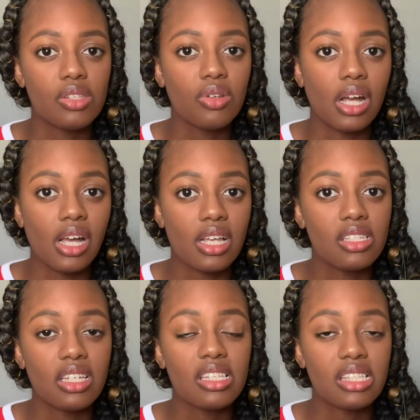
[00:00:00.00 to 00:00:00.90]
You guys,
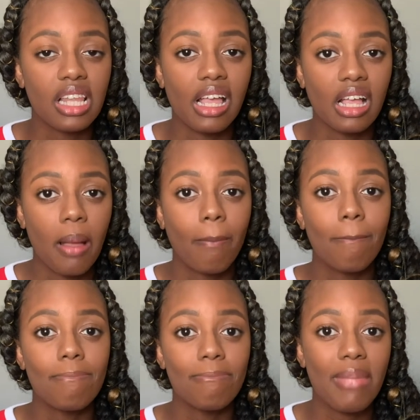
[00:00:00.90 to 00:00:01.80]
it is like
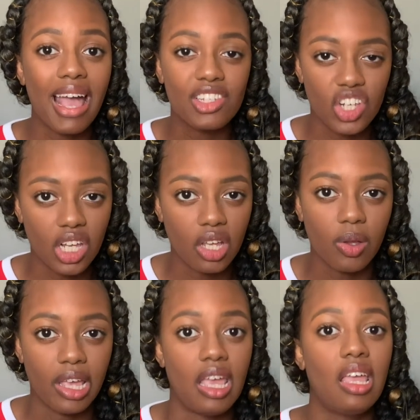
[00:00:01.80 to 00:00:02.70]
magic,
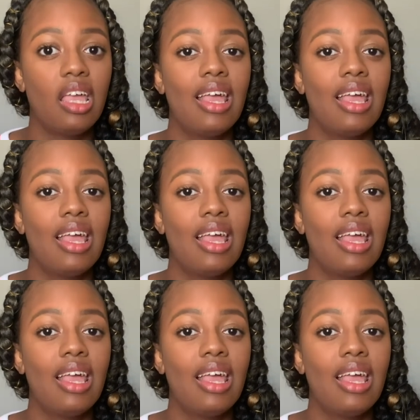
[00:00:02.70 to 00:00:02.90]
okay?